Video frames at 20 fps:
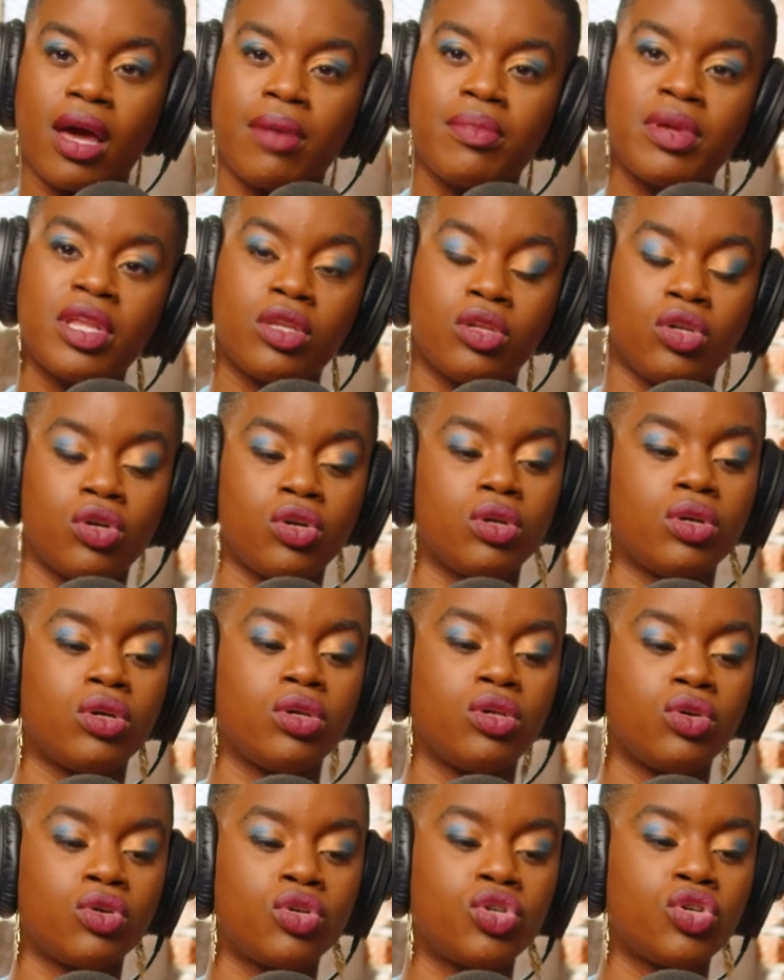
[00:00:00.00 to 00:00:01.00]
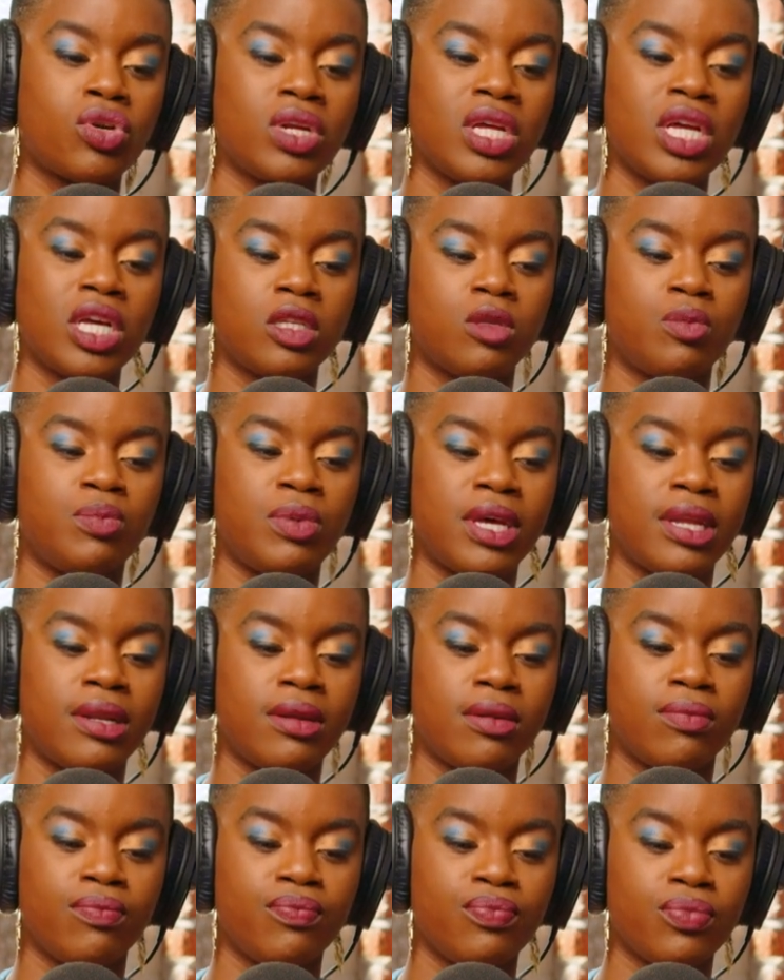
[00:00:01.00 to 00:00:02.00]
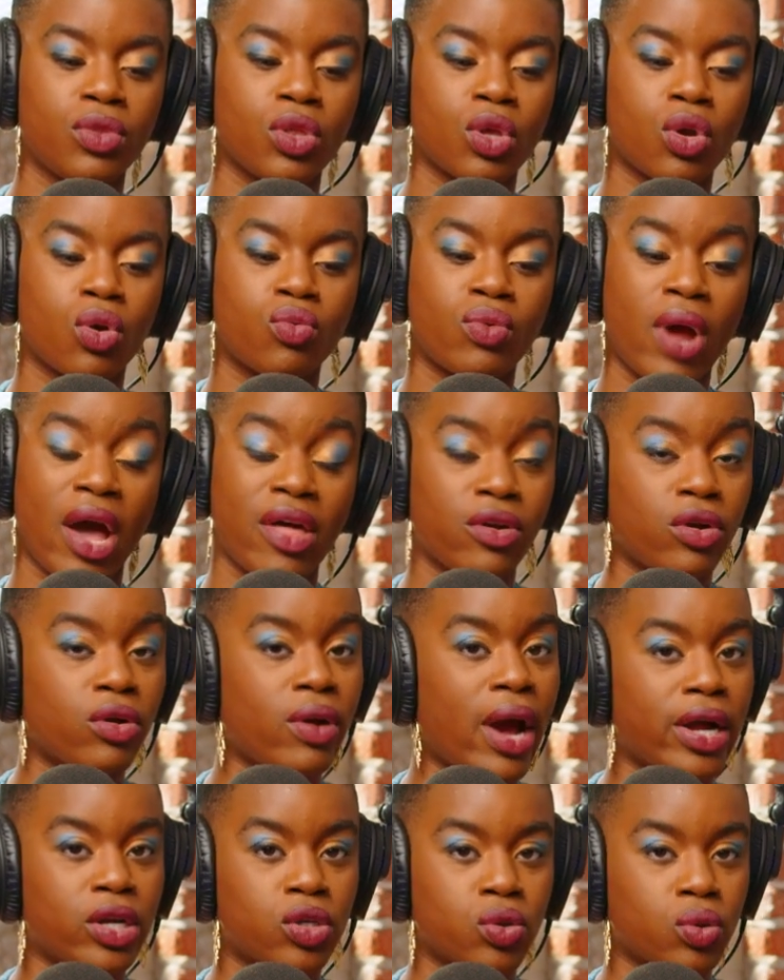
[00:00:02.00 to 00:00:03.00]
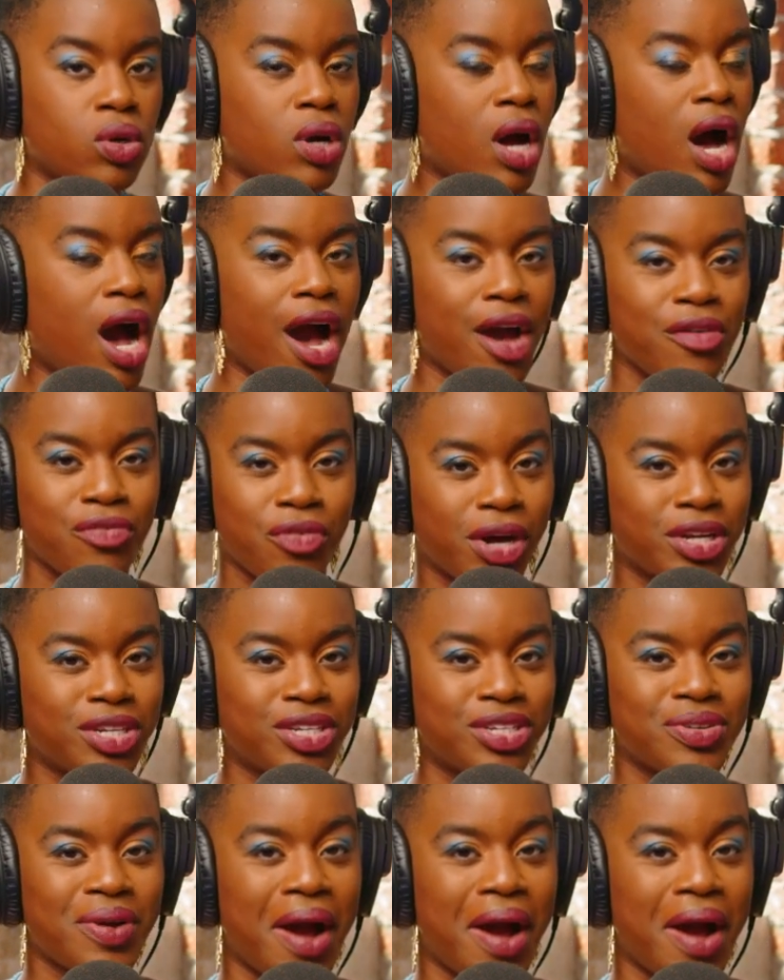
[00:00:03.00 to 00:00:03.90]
I mean your journey has been rather gradual. I've watched you.